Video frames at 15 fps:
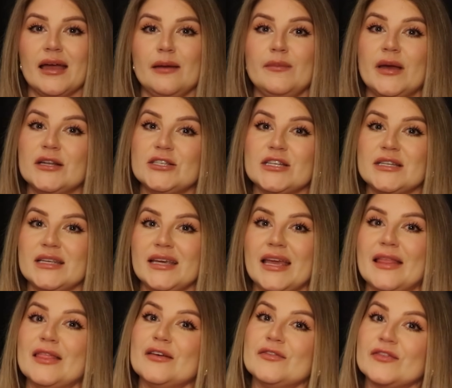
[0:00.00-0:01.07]
I mentioned it
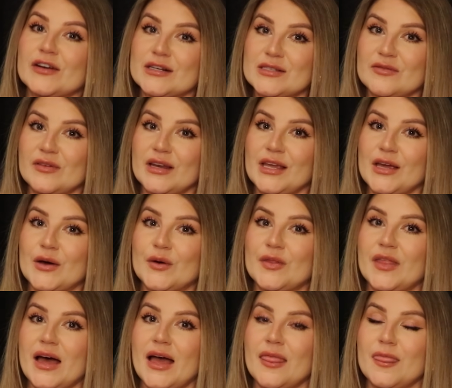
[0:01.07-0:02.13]
in the first video
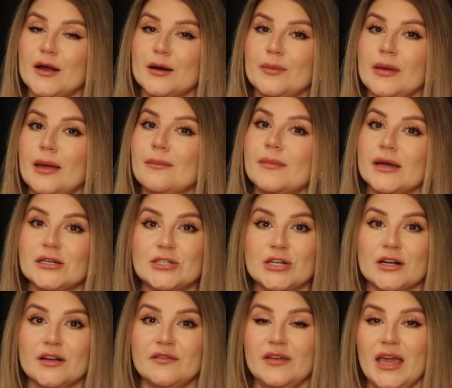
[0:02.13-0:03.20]
that there'd be a
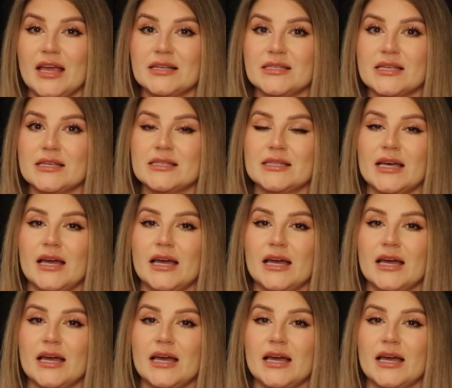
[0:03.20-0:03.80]
mixture of cases,